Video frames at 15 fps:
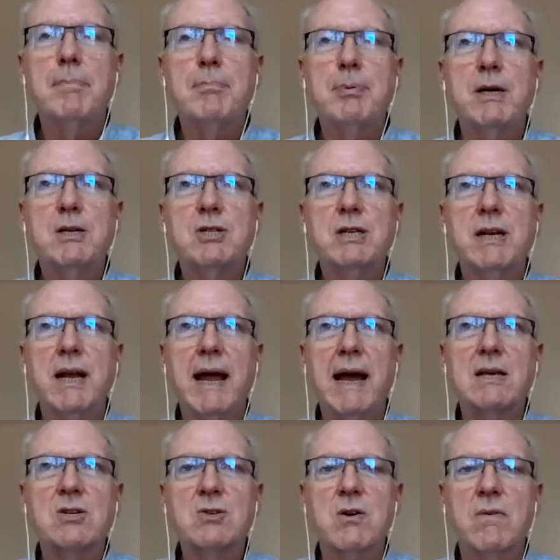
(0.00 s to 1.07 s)
Princeton
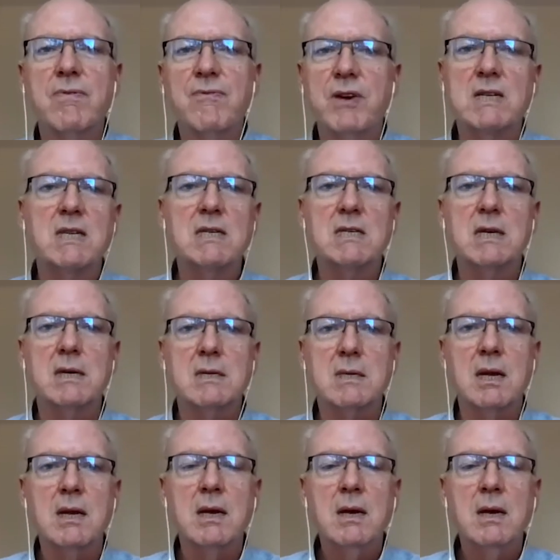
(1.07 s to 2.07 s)
astrophysicist,